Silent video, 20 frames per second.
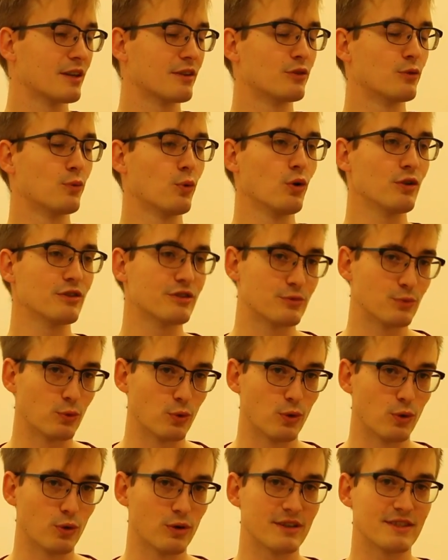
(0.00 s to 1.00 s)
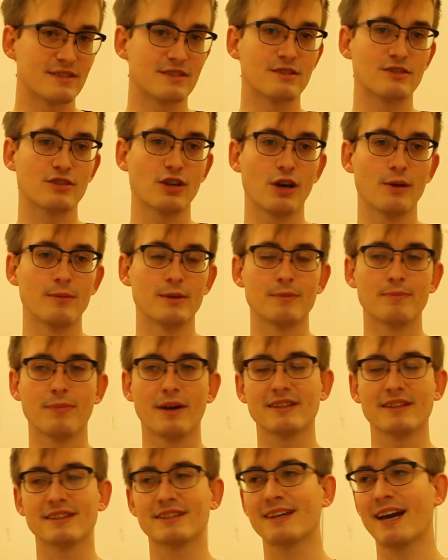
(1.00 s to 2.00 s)
towards war is determined
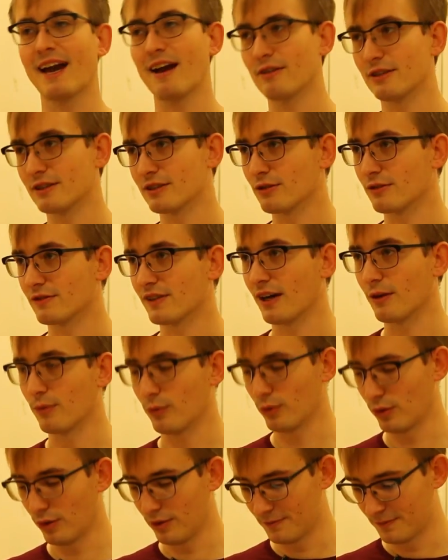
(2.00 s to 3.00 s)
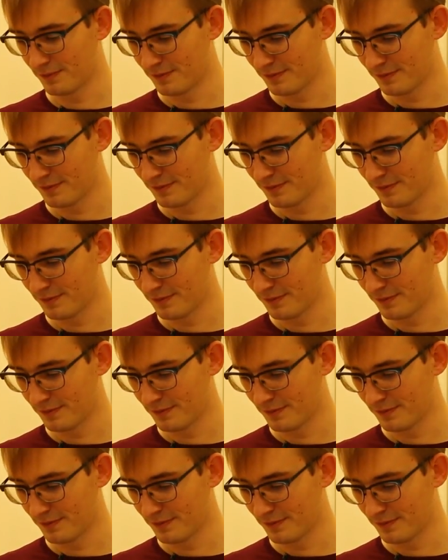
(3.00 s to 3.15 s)
by the character of that war.